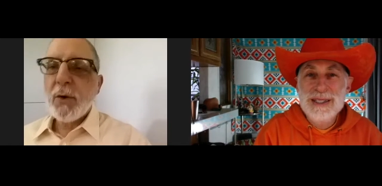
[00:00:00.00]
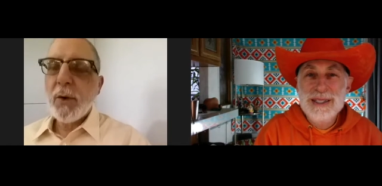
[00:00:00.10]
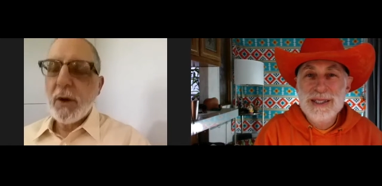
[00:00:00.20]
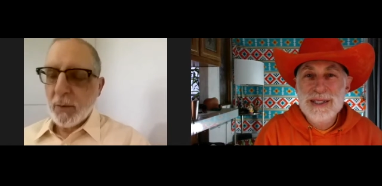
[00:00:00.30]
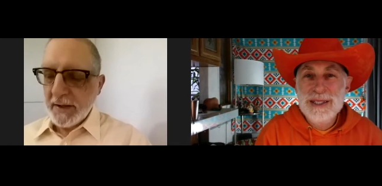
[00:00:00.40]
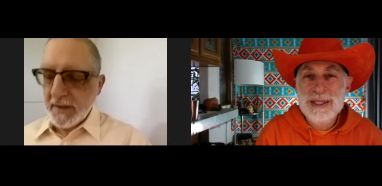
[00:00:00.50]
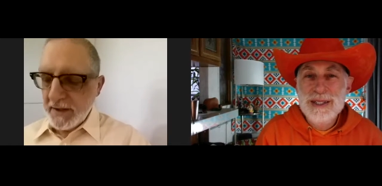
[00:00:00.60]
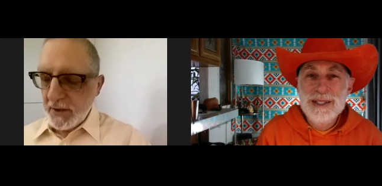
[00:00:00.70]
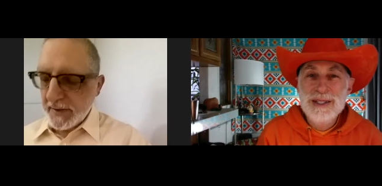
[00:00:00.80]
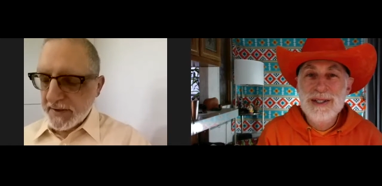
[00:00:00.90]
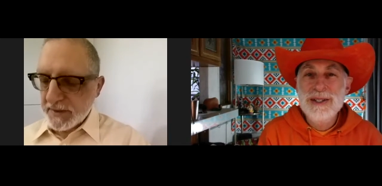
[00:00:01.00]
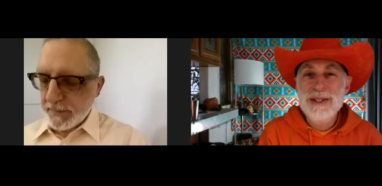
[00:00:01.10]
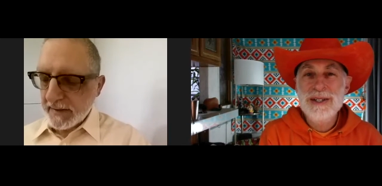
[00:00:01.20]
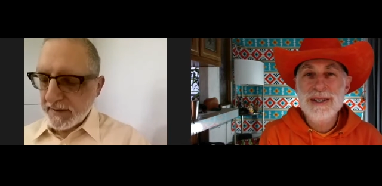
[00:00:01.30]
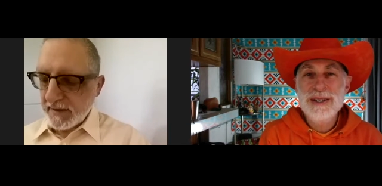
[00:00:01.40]
Speaker 1: What can you
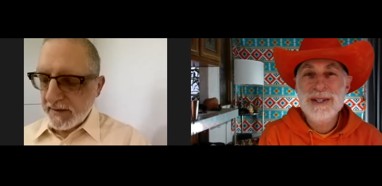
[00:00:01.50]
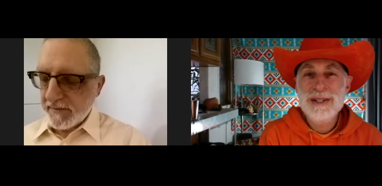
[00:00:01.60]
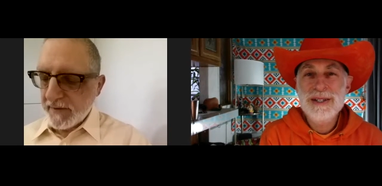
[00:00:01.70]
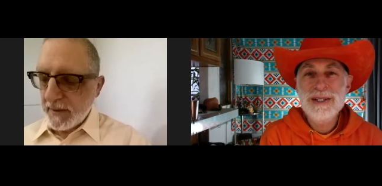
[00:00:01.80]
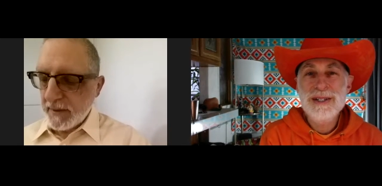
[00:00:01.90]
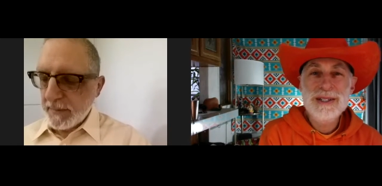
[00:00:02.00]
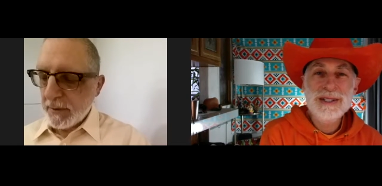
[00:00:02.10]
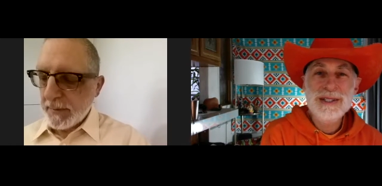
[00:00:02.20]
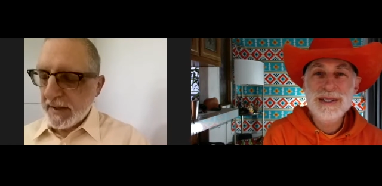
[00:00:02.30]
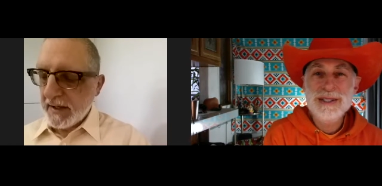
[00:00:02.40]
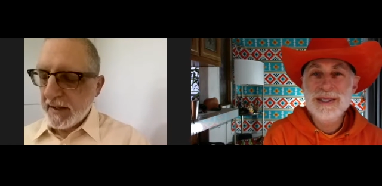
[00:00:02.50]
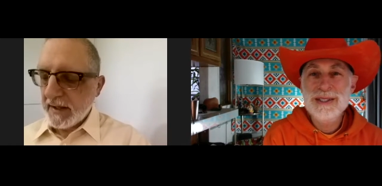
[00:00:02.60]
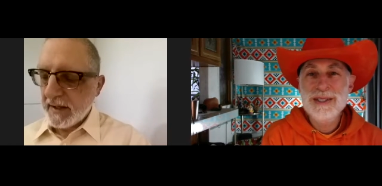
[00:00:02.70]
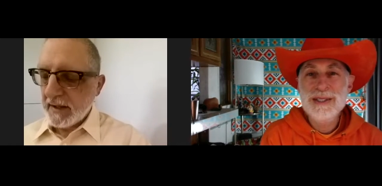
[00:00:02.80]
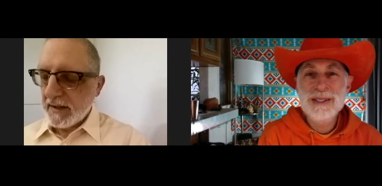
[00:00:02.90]
expect from your
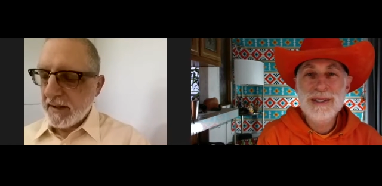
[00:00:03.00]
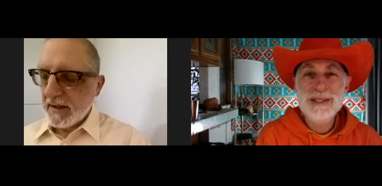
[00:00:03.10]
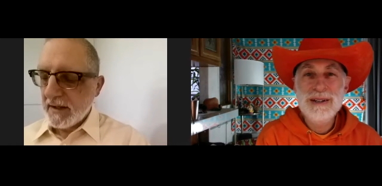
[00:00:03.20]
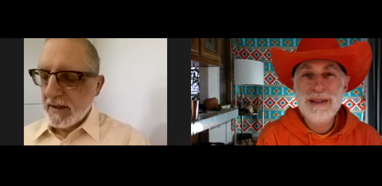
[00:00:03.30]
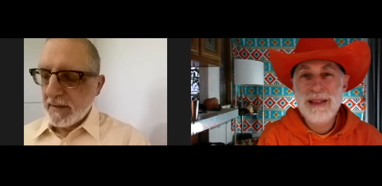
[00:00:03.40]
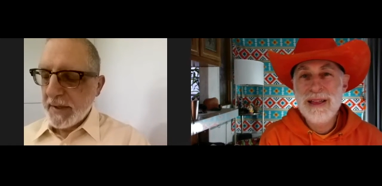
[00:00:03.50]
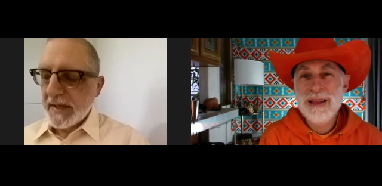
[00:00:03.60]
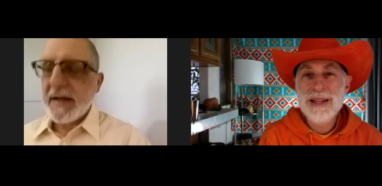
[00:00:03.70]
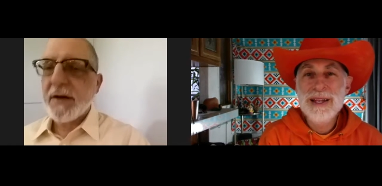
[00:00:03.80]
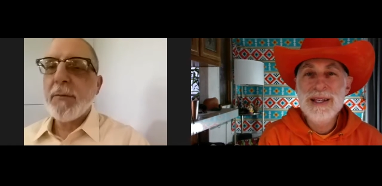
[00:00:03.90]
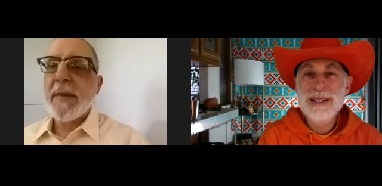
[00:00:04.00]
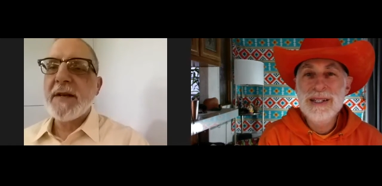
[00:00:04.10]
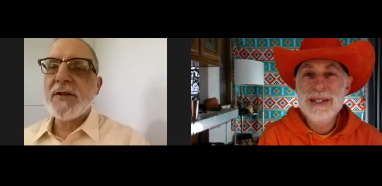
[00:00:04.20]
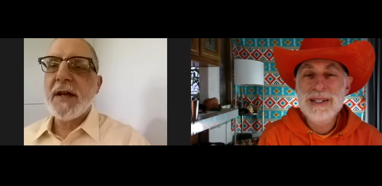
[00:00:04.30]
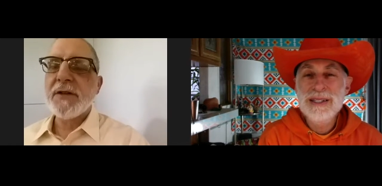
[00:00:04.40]
beginner
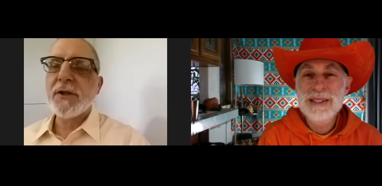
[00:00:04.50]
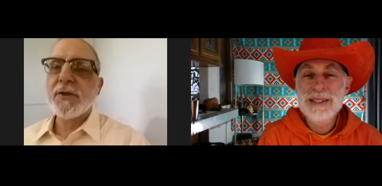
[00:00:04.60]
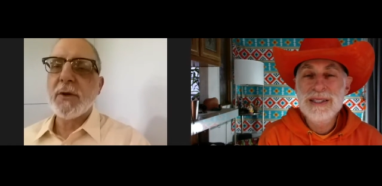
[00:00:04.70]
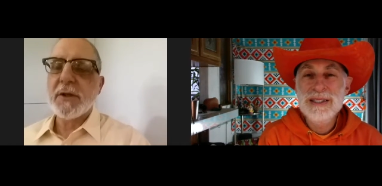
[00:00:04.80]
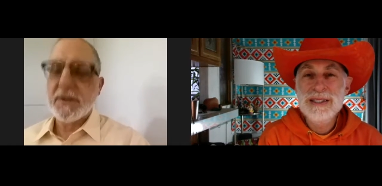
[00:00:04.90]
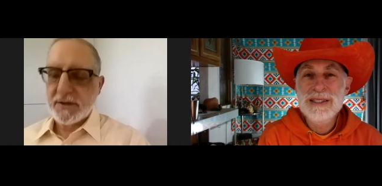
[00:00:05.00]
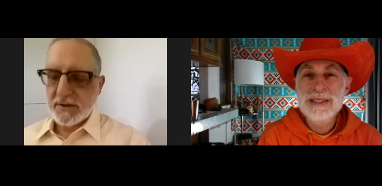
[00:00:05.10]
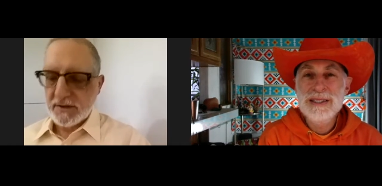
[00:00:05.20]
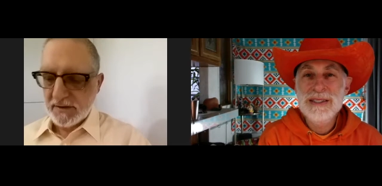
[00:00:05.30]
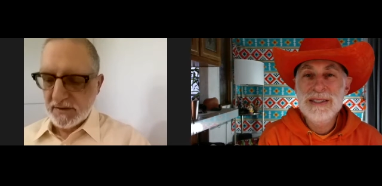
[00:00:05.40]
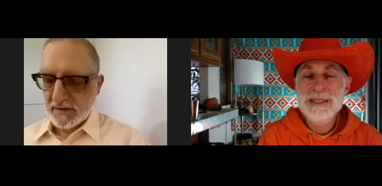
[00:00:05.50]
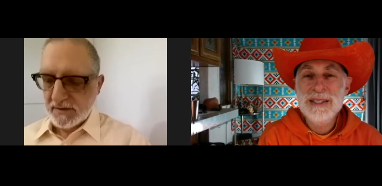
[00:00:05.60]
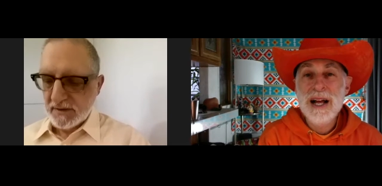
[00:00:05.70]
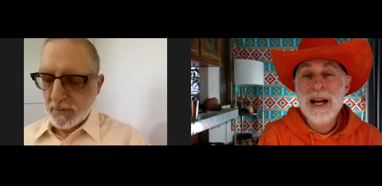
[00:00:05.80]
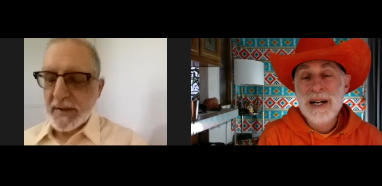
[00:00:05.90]
meditation course?
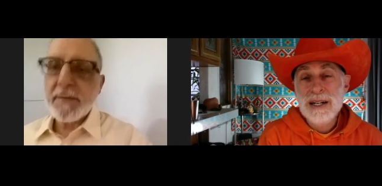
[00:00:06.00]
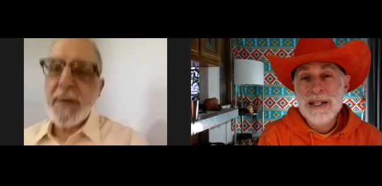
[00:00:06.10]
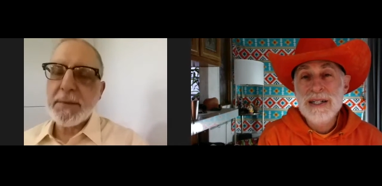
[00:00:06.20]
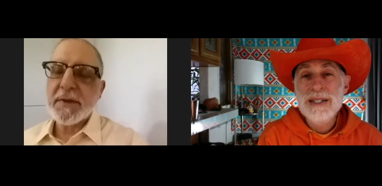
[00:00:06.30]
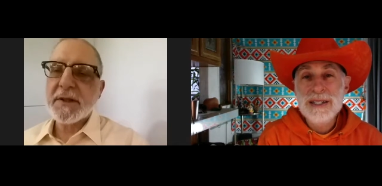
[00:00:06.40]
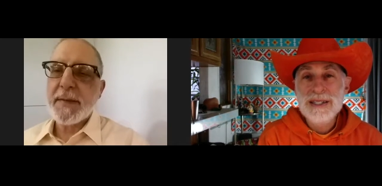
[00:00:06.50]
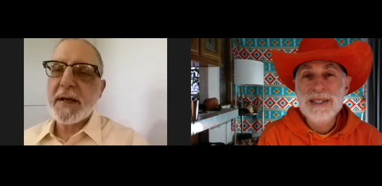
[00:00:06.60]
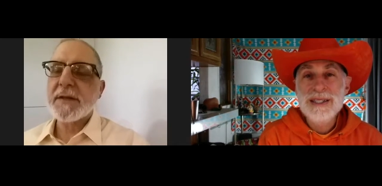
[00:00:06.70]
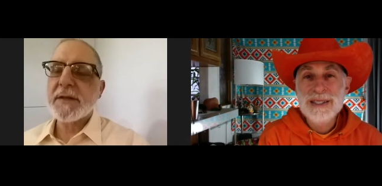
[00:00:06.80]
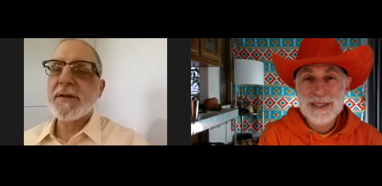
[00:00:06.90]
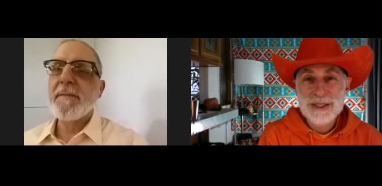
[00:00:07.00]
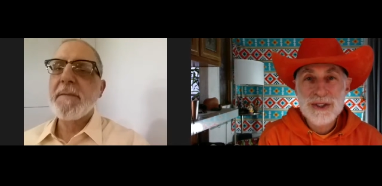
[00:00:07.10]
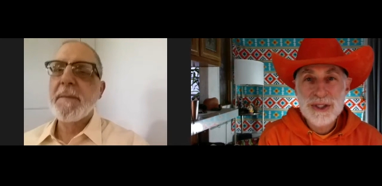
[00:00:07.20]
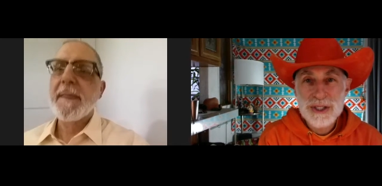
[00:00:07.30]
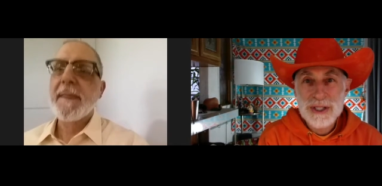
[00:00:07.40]
What
Speaker 2: can people expect?
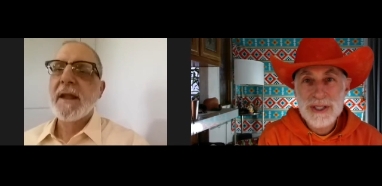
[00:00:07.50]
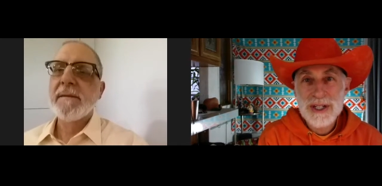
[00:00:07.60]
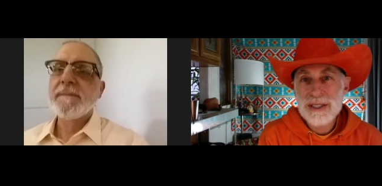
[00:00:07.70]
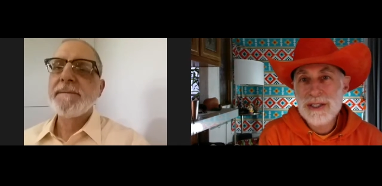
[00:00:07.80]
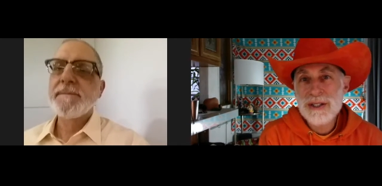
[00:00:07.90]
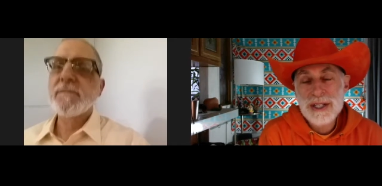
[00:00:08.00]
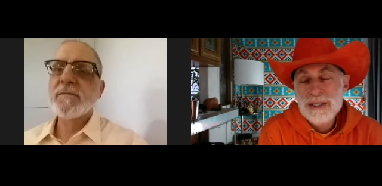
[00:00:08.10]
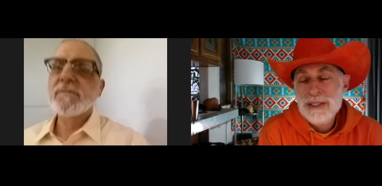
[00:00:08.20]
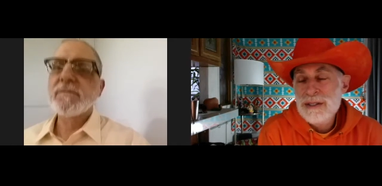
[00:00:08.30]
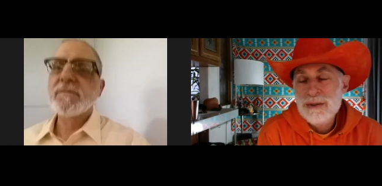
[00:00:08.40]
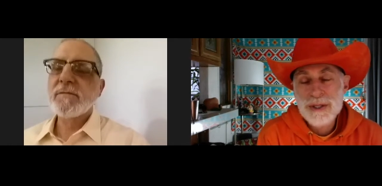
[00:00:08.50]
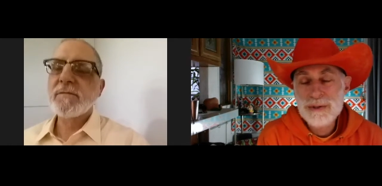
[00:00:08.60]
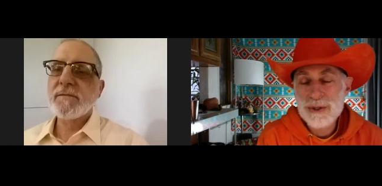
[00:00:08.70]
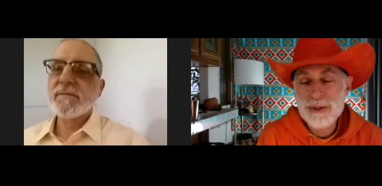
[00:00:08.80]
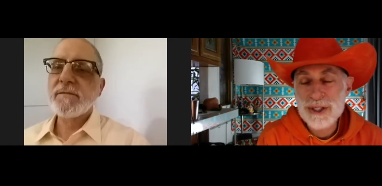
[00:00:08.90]
Sure. That's a
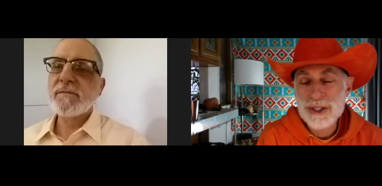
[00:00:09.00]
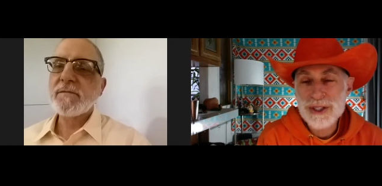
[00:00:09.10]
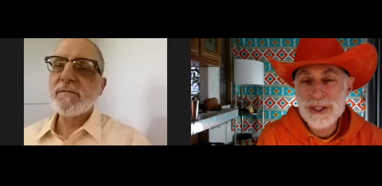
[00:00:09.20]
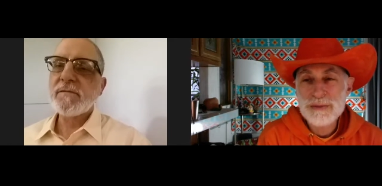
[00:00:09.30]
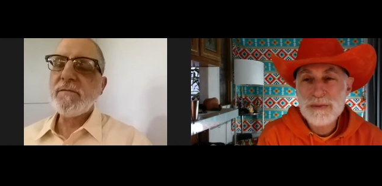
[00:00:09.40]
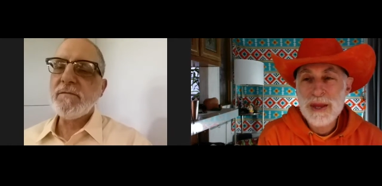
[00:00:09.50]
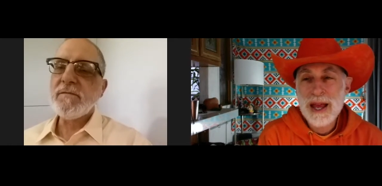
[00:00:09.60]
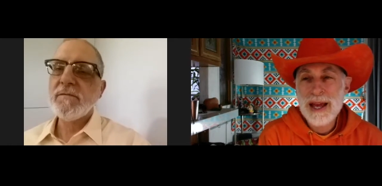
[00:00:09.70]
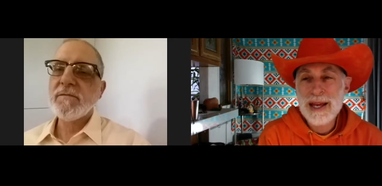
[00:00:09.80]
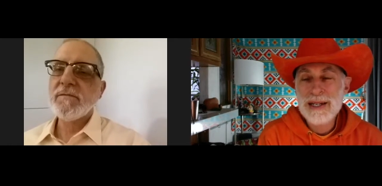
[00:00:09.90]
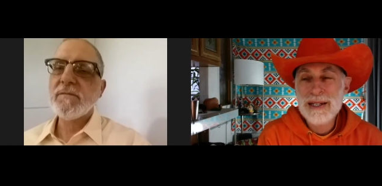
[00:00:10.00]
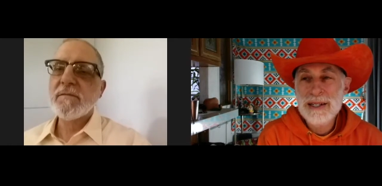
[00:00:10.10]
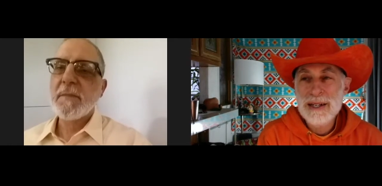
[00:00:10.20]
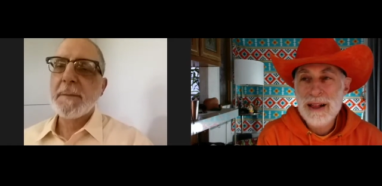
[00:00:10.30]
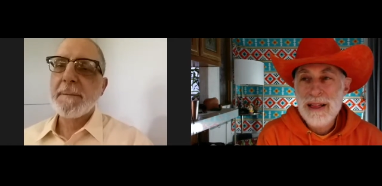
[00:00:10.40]
wonderful question. And
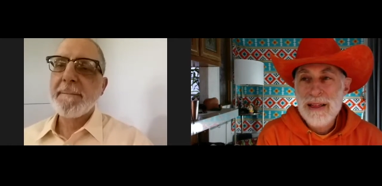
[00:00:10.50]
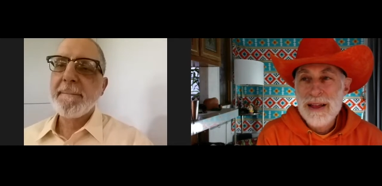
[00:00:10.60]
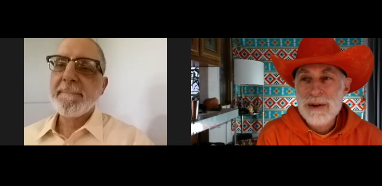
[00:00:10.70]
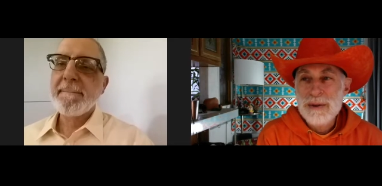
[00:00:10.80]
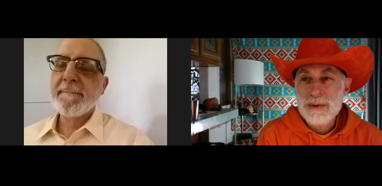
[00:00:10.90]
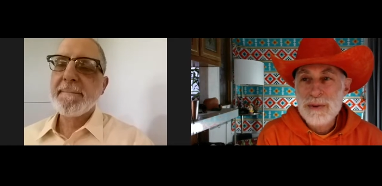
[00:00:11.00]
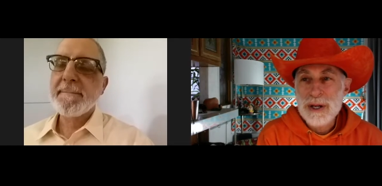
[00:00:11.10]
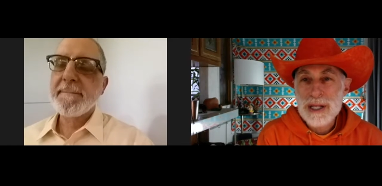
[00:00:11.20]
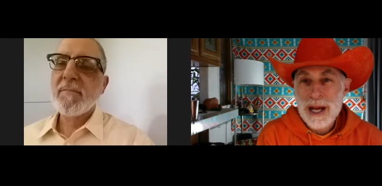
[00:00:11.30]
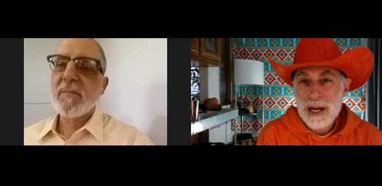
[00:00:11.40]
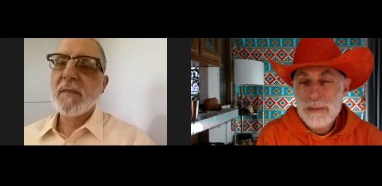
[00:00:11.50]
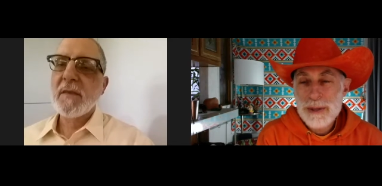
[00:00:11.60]
a lot of